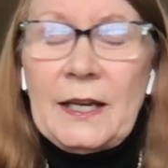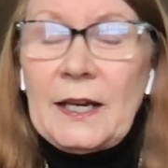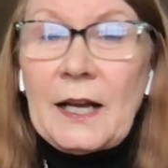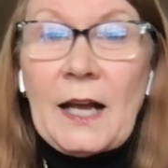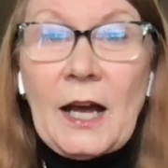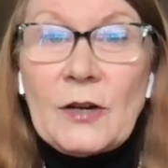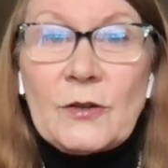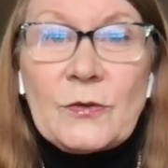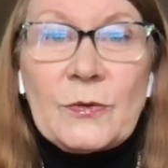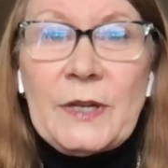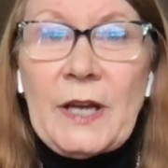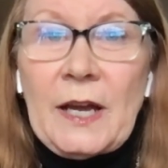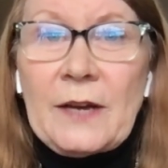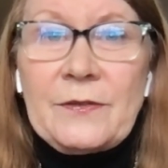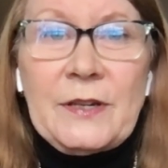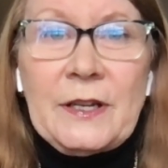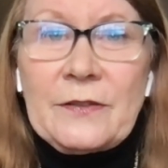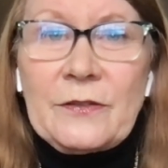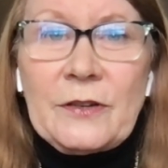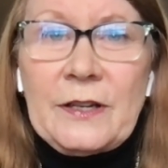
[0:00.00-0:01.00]
in a
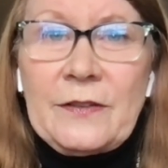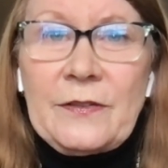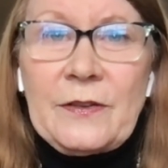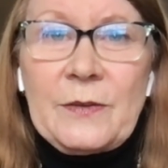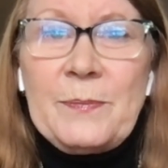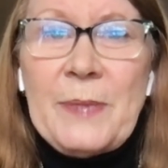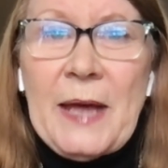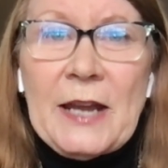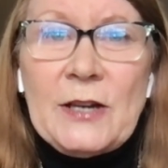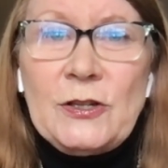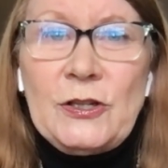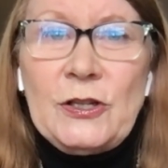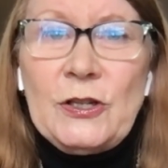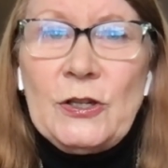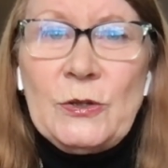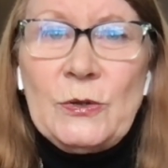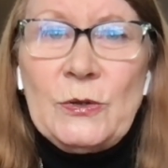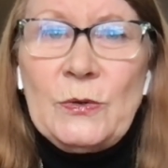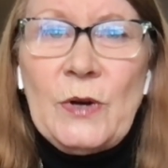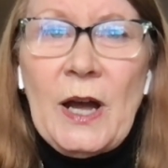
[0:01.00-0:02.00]
country I've never even been
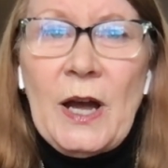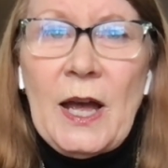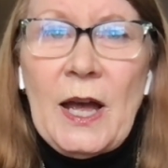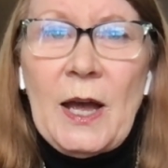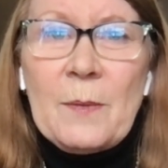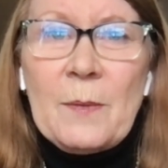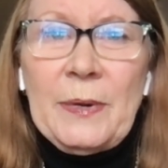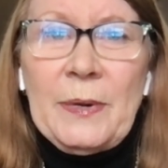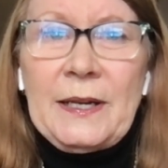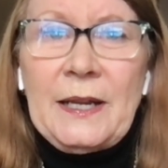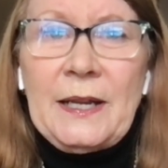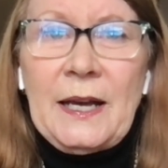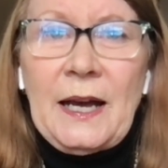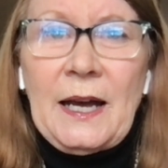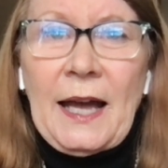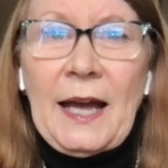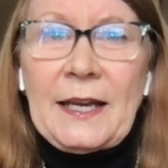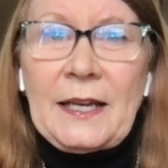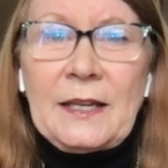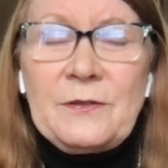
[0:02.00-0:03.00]
to, but
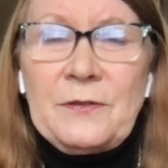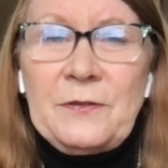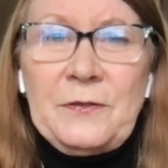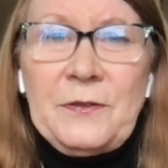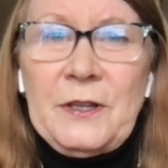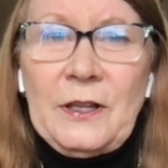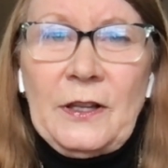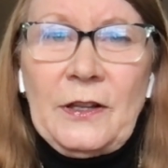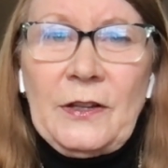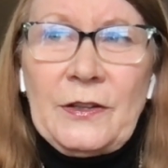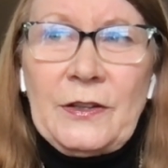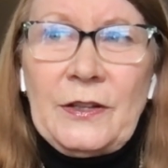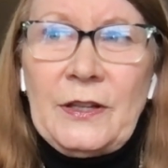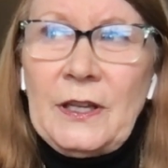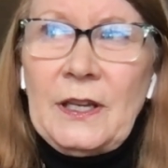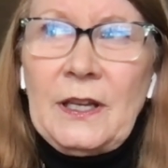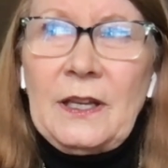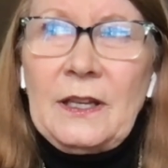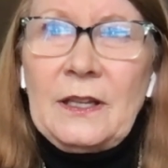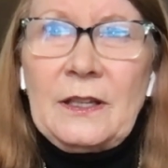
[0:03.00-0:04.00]
I can
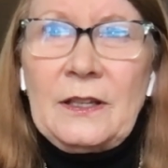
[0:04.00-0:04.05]
feel